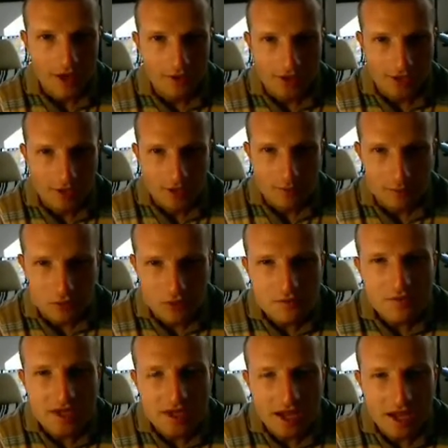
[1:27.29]
Okay,
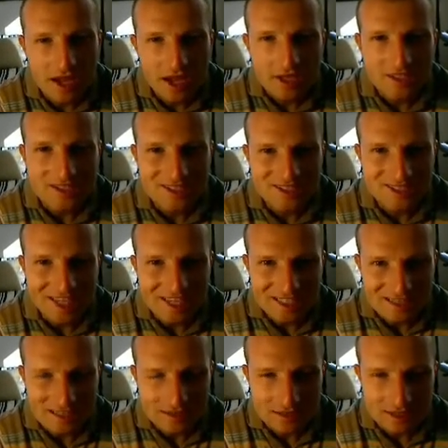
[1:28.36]
moving on.
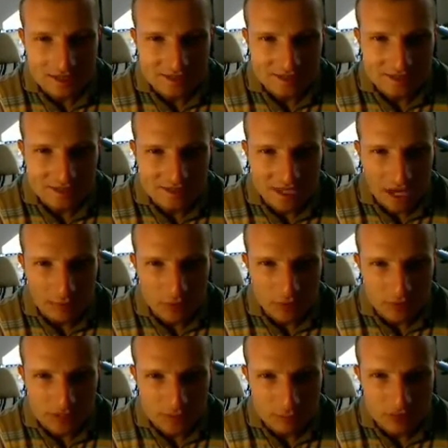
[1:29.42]
Today's lesson, I'm
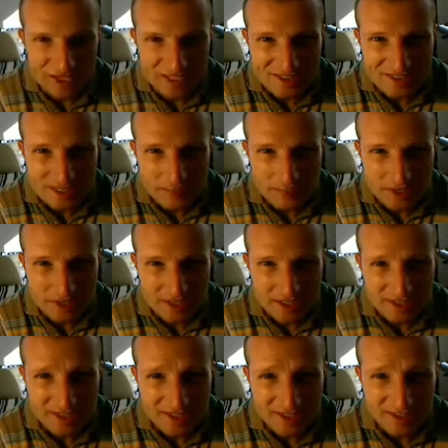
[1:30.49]
going to bring in
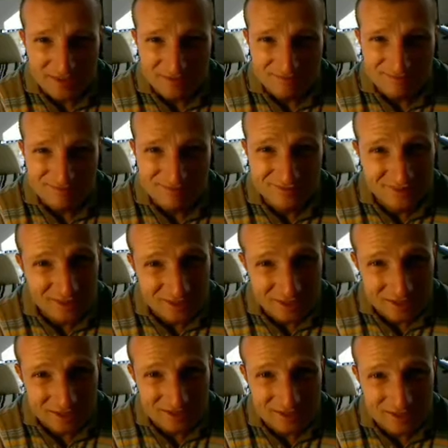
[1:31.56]
something that
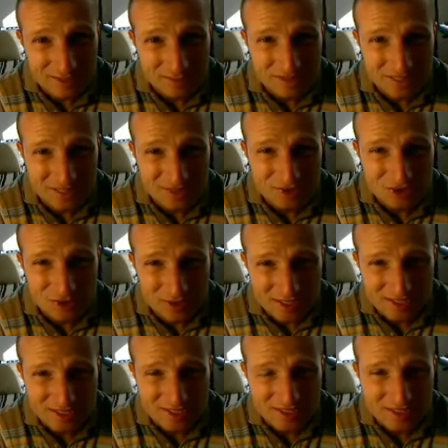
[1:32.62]
could seem a little
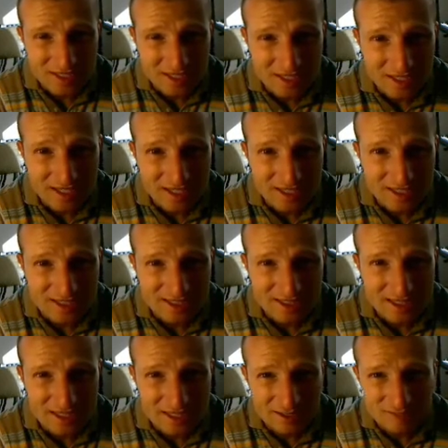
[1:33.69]
tricky.
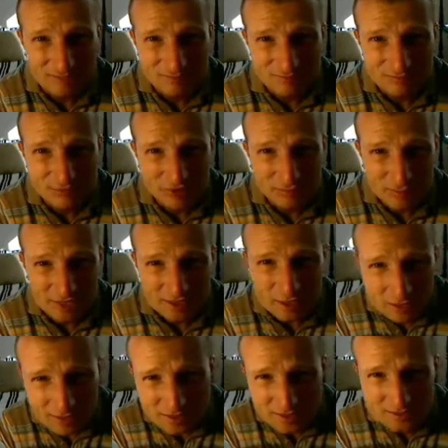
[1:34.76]
And um, we've been
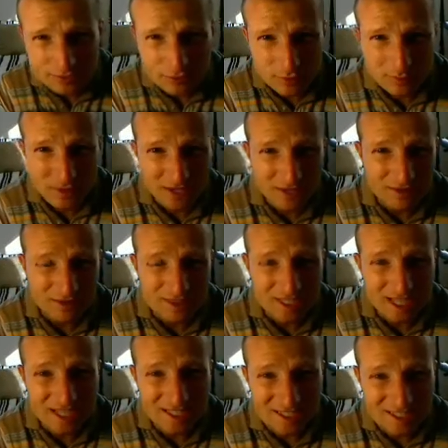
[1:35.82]
doing this for about
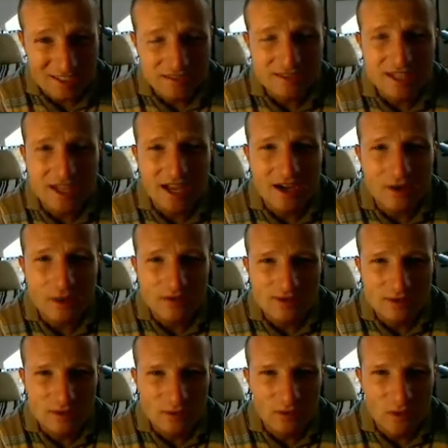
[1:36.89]
a year now,
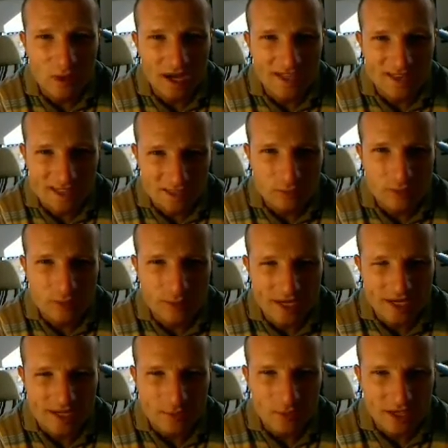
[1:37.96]
so I think we're
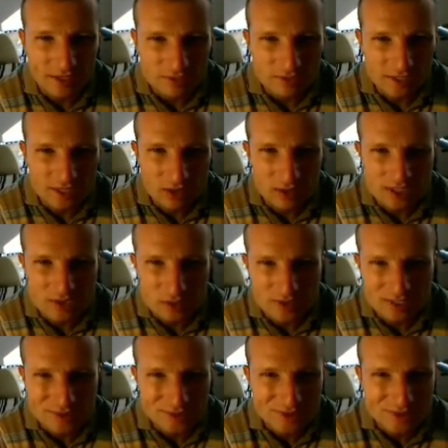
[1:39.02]
ready. We're actually going
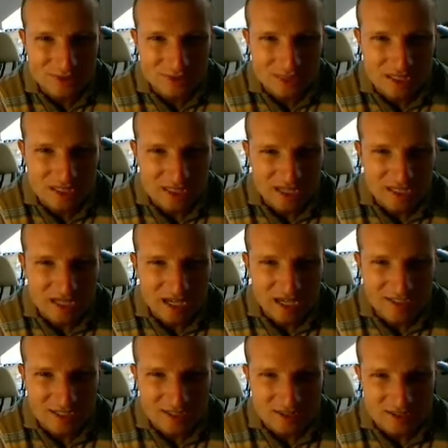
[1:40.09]
to introduce
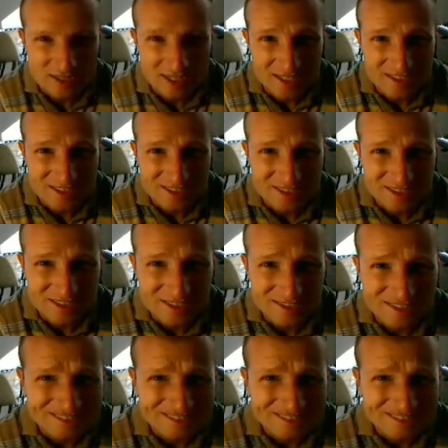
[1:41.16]
another tense.